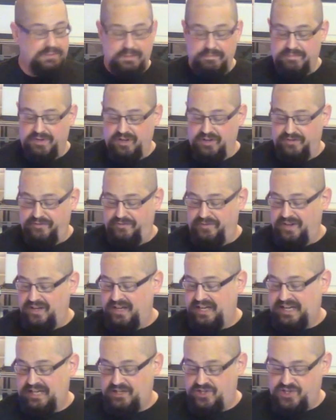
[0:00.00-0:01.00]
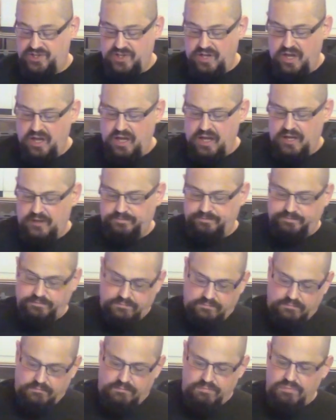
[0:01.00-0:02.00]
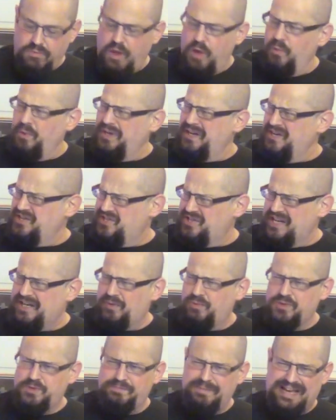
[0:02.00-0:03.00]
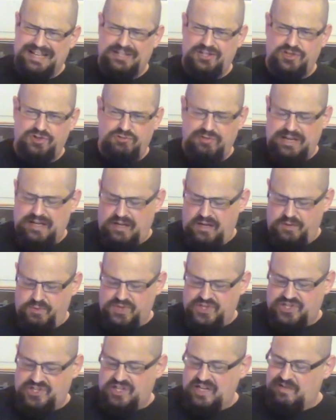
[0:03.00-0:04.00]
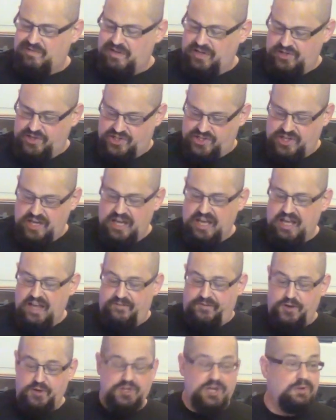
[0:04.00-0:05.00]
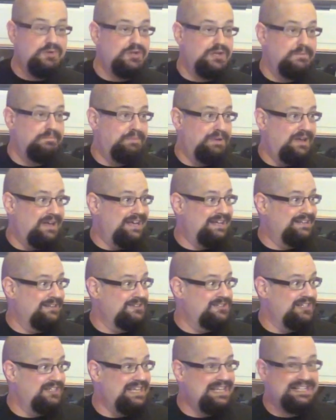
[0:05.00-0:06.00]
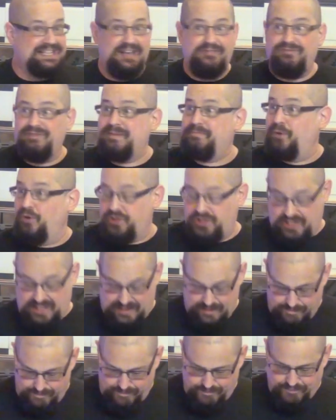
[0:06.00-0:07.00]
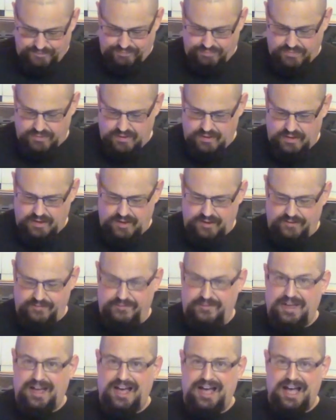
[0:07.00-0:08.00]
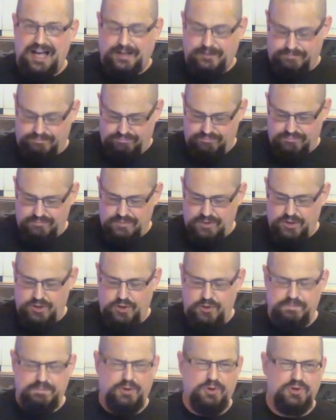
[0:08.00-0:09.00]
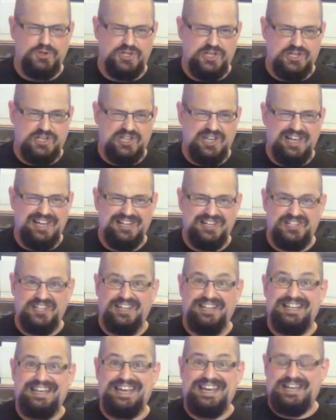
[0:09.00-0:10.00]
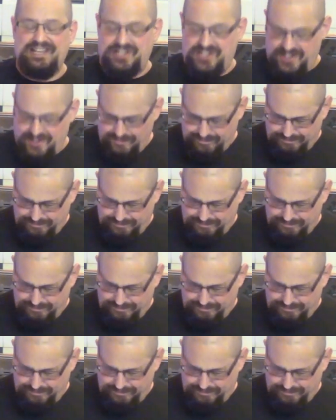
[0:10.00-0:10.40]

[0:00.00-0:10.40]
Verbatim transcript: Mum confides. When I said it was mandatory, I was serious. If you don't comply, it'll delete everybody. But... Hugh pauses. Delete?